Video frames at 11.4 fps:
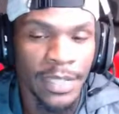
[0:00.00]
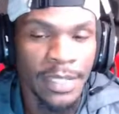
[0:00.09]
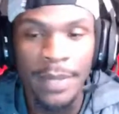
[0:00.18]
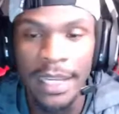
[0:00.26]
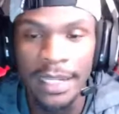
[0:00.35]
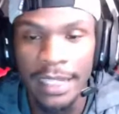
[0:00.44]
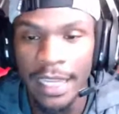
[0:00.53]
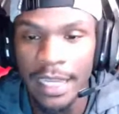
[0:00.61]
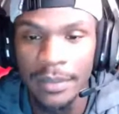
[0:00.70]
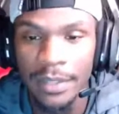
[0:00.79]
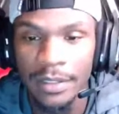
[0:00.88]
big
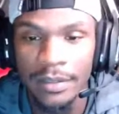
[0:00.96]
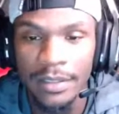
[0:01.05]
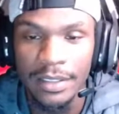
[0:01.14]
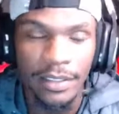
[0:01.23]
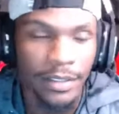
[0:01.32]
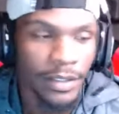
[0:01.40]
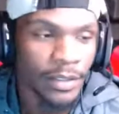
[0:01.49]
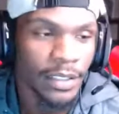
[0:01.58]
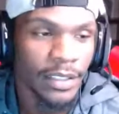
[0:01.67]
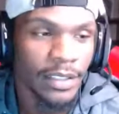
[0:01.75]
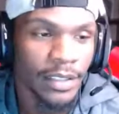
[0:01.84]
name in
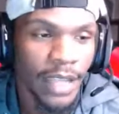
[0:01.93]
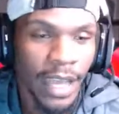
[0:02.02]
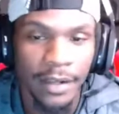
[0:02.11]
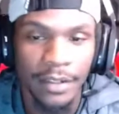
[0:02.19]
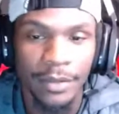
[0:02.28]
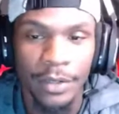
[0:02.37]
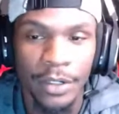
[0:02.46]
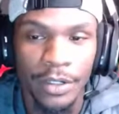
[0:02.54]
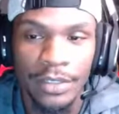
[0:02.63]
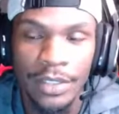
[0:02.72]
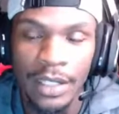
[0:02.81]
the acting
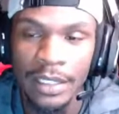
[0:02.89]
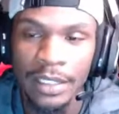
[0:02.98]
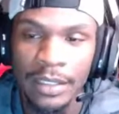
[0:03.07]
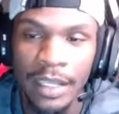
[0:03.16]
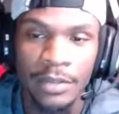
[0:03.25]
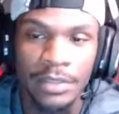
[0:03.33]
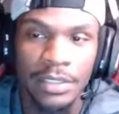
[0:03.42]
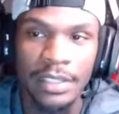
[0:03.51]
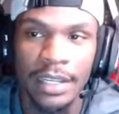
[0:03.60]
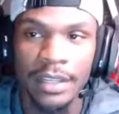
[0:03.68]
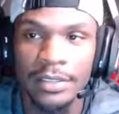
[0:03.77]
world. So I think that was
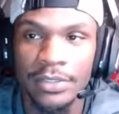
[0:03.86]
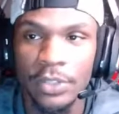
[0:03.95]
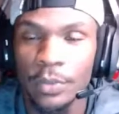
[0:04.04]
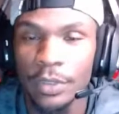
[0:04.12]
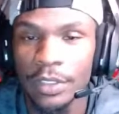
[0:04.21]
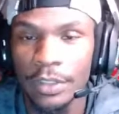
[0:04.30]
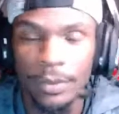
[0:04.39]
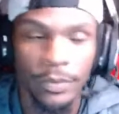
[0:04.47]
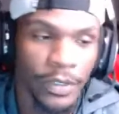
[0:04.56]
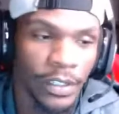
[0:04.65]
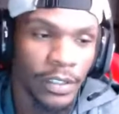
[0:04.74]
just like super dope
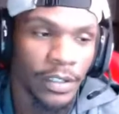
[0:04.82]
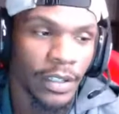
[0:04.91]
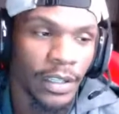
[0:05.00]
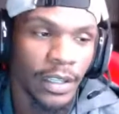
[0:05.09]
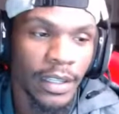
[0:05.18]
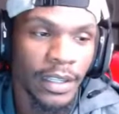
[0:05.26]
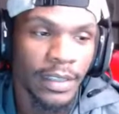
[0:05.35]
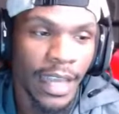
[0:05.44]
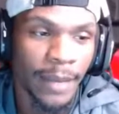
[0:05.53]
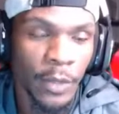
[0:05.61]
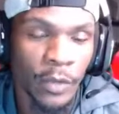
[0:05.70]
for
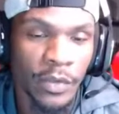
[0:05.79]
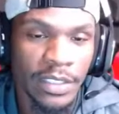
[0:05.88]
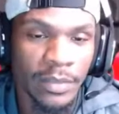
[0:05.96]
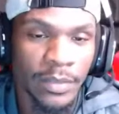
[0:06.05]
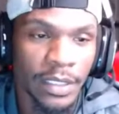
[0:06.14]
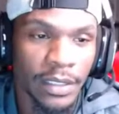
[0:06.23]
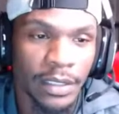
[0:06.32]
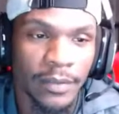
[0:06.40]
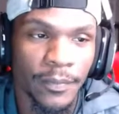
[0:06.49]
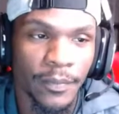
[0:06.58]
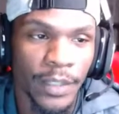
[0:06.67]
that movie to
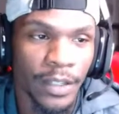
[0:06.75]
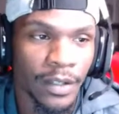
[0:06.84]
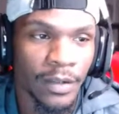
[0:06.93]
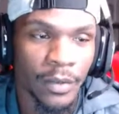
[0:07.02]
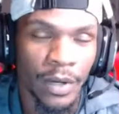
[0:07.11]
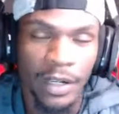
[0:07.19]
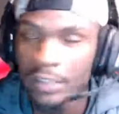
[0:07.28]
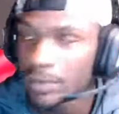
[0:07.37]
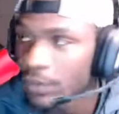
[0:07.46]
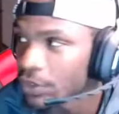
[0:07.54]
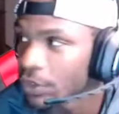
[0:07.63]
be one of those
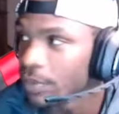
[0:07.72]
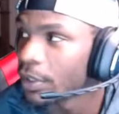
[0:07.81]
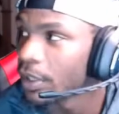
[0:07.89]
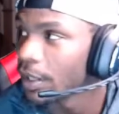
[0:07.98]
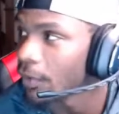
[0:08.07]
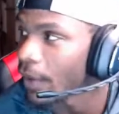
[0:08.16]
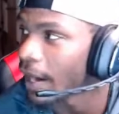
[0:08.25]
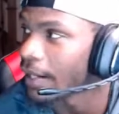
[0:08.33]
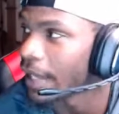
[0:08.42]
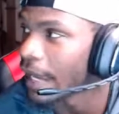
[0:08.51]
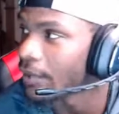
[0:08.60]
movies you can put on
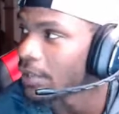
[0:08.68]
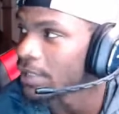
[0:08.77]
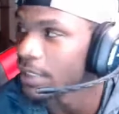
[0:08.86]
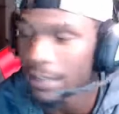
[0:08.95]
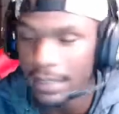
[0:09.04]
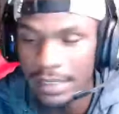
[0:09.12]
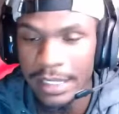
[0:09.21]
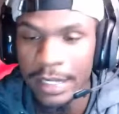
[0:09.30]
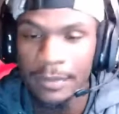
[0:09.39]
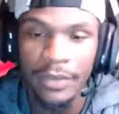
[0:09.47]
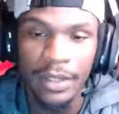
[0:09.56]
right now and still get the
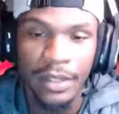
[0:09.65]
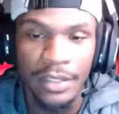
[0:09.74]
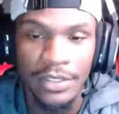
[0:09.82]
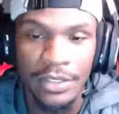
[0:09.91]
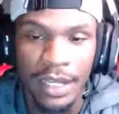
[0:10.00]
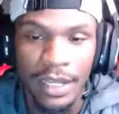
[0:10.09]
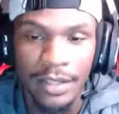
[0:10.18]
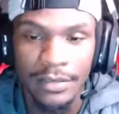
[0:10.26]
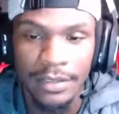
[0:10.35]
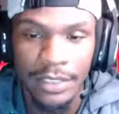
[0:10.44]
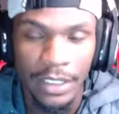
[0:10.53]
same feeling that you got
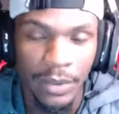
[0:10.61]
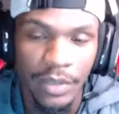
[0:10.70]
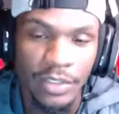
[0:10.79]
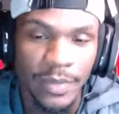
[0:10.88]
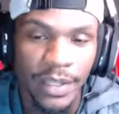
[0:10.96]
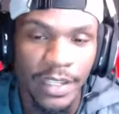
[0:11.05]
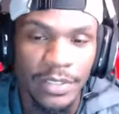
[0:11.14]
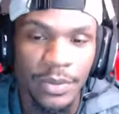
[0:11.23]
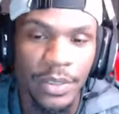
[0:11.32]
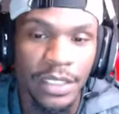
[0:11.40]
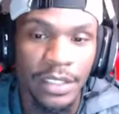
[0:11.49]
when it was made
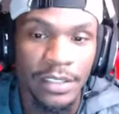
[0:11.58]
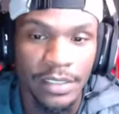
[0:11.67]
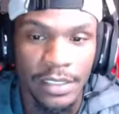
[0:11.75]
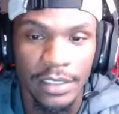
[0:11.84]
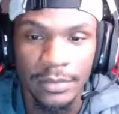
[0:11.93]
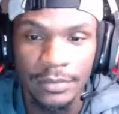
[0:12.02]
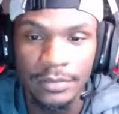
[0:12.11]
20 years ago.